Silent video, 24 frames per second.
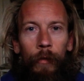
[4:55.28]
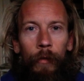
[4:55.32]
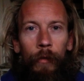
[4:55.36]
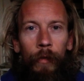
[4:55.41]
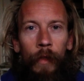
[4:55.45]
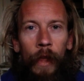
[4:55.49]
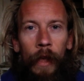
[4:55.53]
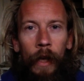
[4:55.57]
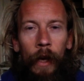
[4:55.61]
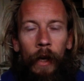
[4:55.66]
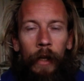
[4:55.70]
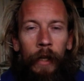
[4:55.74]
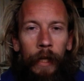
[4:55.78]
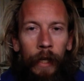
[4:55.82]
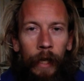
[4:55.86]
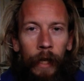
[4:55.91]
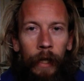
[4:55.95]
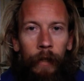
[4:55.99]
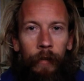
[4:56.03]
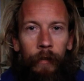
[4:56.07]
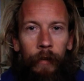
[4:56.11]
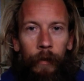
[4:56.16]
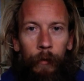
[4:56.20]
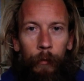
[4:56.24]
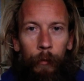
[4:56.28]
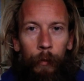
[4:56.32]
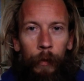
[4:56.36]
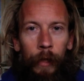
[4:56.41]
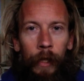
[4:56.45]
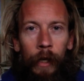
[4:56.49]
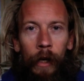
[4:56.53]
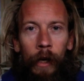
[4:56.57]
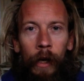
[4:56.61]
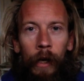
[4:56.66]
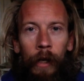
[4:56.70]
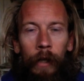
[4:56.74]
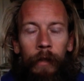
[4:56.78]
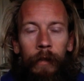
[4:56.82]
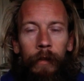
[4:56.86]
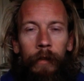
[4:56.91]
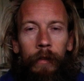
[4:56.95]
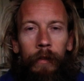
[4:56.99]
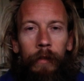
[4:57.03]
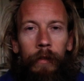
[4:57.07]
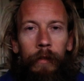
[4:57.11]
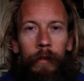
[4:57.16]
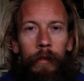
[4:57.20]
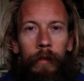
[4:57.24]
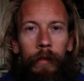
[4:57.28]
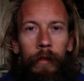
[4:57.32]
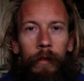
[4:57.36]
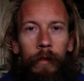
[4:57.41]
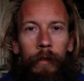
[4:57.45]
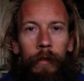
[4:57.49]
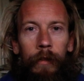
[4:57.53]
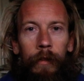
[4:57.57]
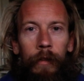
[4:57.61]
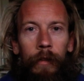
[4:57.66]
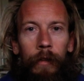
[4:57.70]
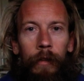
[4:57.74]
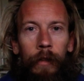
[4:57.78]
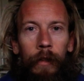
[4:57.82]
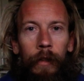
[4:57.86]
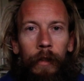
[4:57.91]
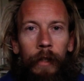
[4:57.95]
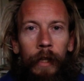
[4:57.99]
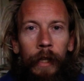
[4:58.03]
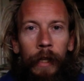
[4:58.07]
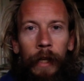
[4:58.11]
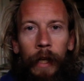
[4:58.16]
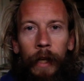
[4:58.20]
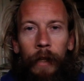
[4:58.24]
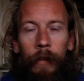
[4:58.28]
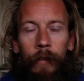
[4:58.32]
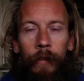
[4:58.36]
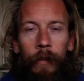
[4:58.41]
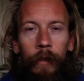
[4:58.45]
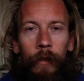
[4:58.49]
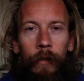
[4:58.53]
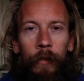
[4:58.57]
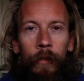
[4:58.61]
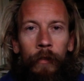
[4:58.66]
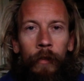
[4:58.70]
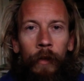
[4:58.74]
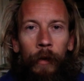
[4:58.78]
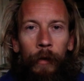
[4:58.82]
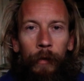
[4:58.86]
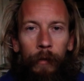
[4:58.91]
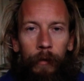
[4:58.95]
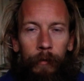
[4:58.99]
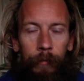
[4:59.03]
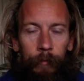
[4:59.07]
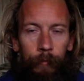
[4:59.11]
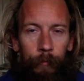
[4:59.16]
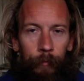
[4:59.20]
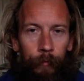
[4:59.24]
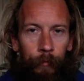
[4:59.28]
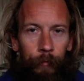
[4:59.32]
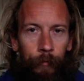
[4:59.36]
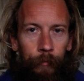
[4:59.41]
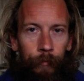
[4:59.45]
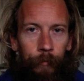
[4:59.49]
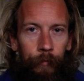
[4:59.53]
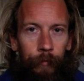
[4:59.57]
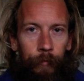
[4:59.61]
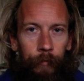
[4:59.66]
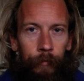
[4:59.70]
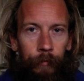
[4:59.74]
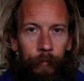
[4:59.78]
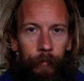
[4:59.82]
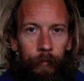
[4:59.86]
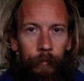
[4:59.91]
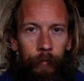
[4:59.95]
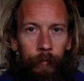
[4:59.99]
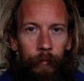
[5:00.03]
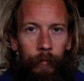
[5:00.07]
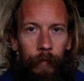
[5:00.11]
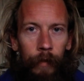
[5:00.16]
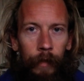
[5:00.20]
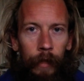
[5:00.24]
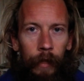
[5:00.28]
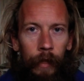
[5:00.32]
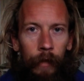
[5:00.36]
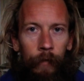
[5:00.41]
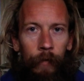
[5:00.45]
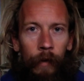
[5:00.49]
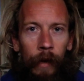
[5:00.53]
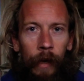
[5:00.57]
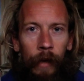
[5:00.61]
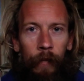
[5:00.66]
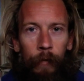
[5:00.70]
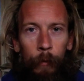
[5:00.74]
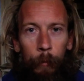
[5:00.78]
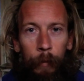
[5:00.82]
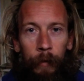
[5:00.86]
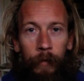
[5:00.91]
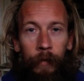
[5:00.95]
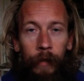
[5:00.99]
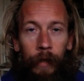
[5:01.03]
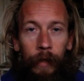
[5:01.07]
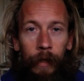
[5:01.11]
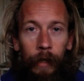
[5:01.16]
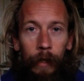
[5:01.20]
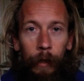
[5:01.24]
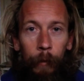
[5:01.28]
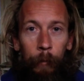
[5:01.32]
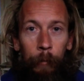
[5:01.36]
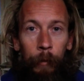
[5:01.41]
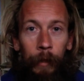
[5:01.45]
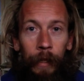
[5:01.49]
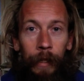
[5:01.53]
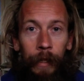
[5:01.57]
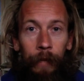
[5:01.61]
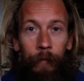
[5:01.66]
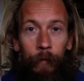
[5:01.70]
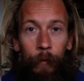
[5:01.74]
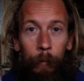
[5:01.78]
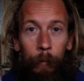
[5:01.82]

they are connected. We are connected. So, if I have a particular belief